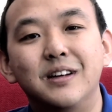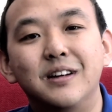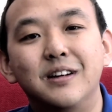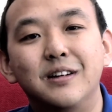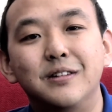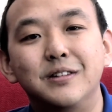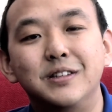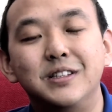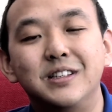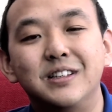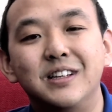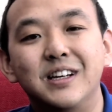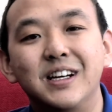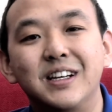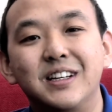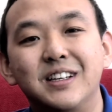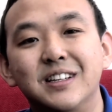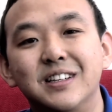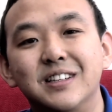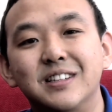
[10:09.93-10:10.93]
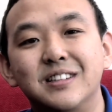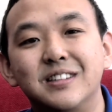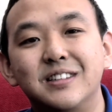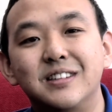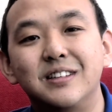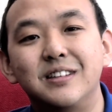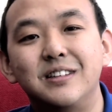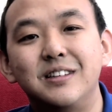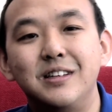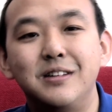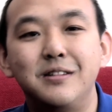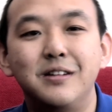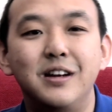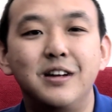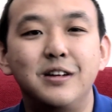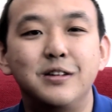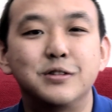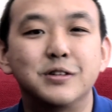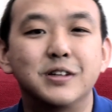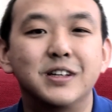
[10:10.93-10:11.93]
ocean. I guess didn't really
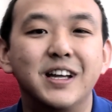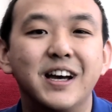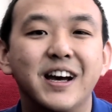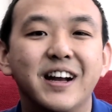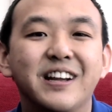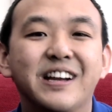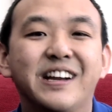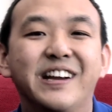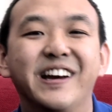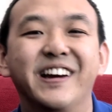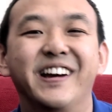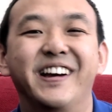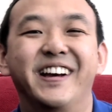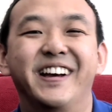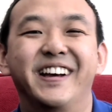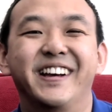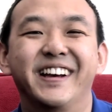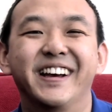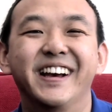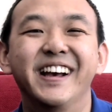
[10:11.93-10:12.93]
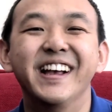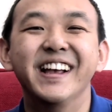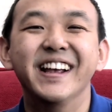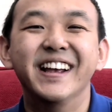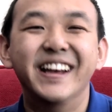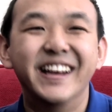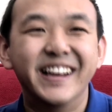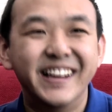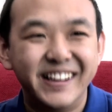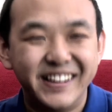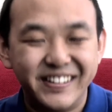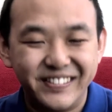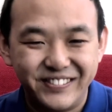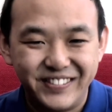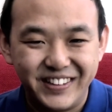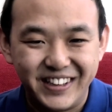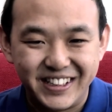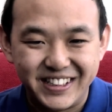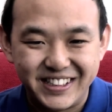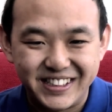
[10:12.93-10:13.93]
enjoy that,
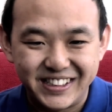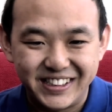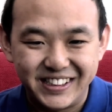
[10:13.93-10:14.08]
but